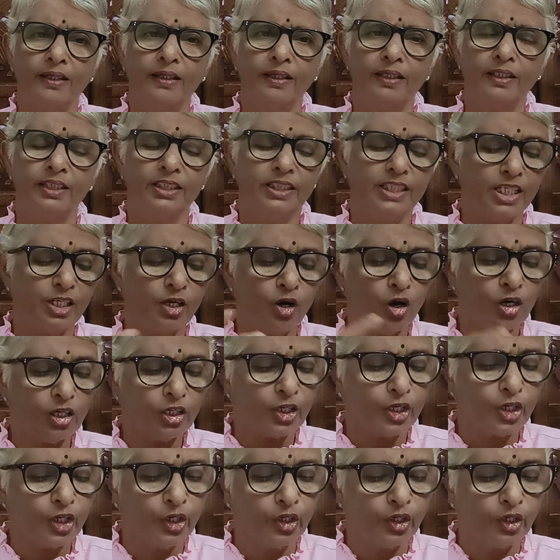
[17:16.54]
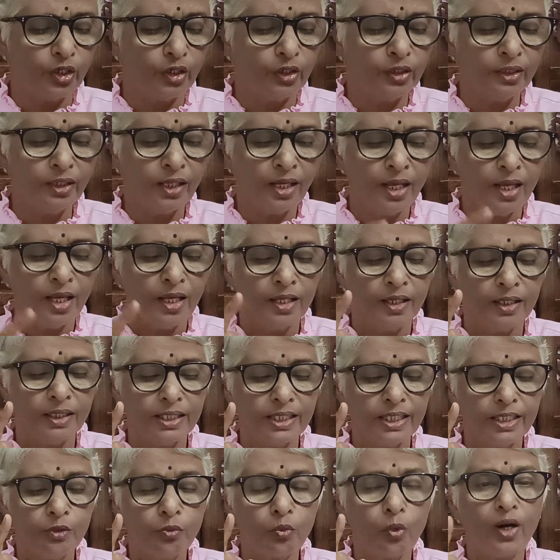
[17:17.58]
She got cured
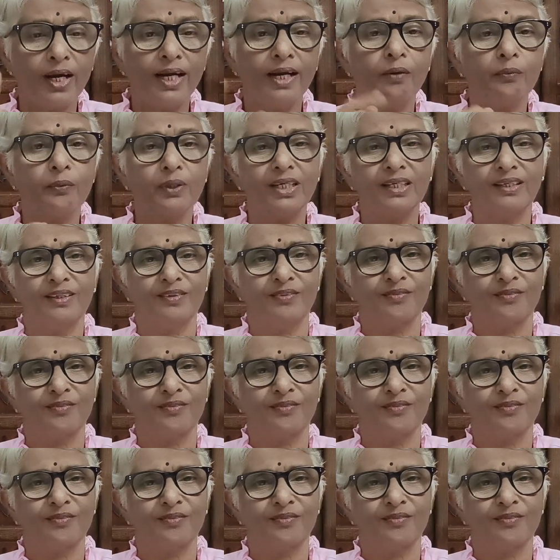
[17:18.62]
in 1 hour.